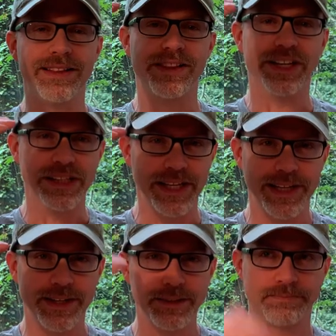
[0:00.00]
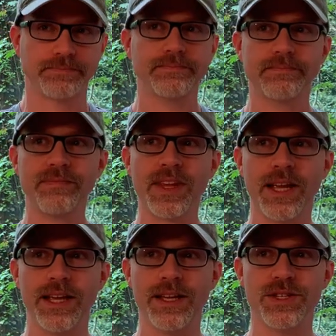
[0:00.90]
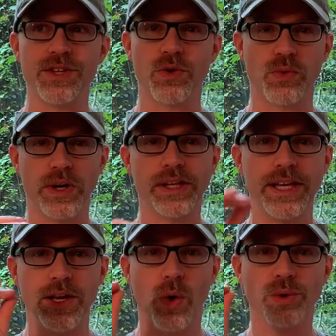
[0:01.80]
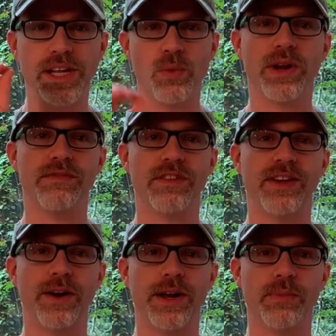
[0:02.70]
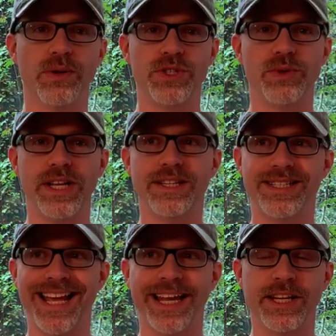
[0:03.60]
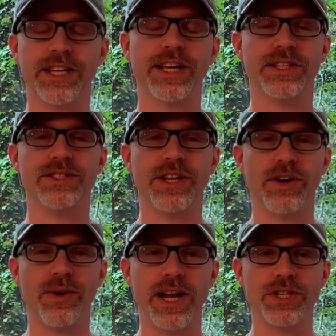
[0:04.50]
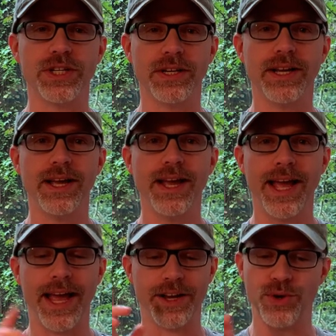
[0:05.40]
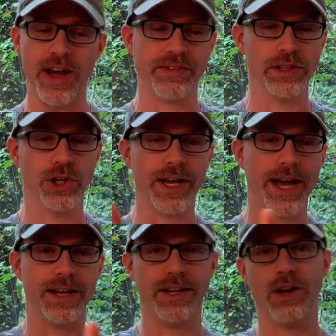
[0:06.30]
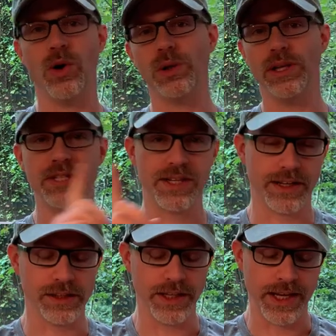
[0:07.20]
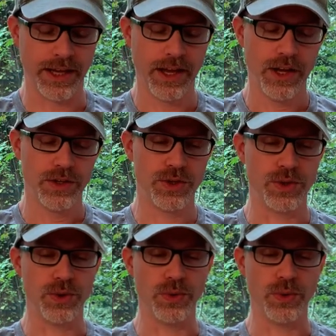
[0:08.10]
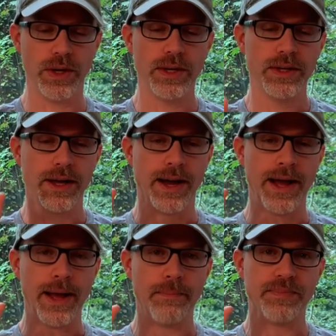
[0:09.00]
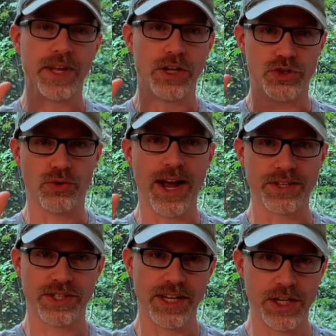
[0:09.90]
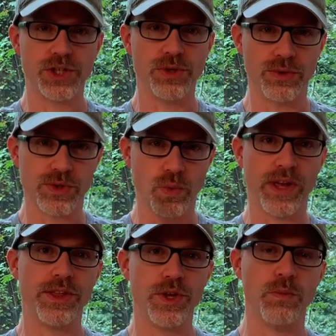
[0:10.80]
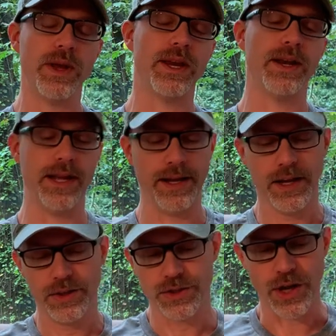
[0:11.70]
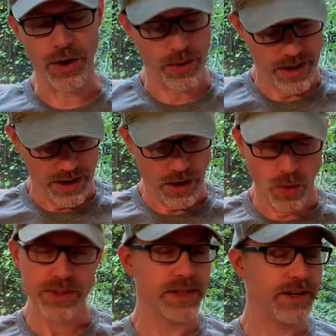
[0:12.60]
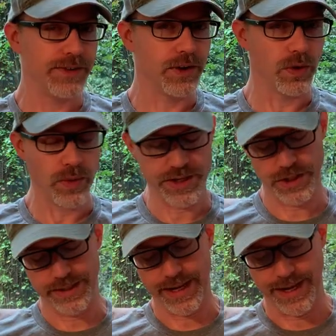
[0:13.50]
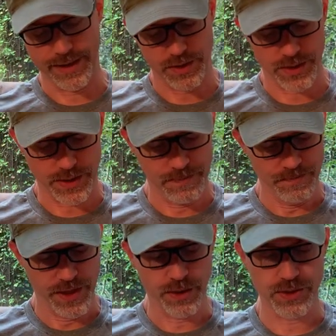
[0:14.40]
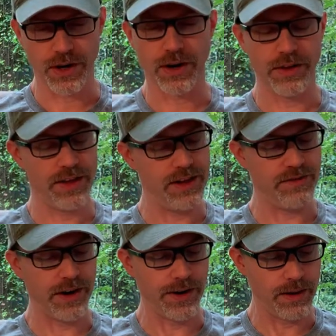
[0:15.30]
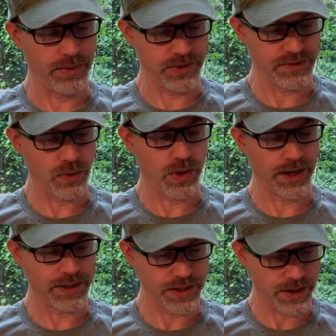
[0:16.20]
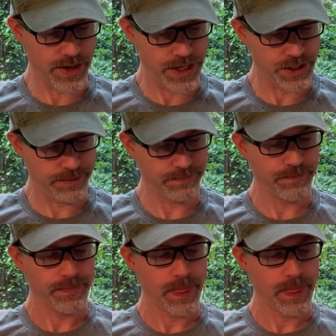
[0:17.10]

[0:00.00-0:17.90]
in the lid is really only one of the variables you need to take into consideration. And you have to look at it holistically to address issues with humidity. So always a difficult question to answer. Those are the variables for consideration.